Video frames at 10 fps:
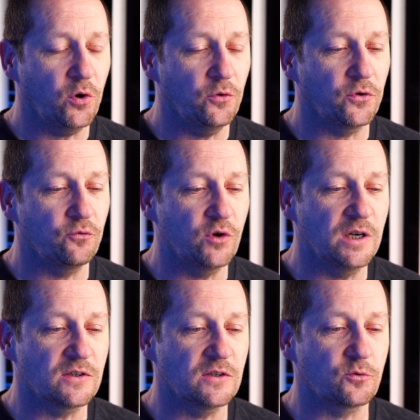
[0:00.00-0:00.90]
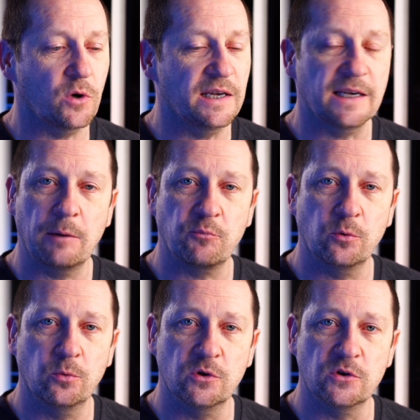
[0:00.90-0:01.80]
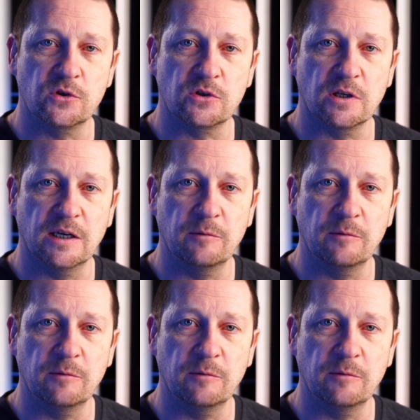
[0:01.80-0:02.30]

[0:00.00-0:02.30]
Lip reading: of the reasons why Canberra was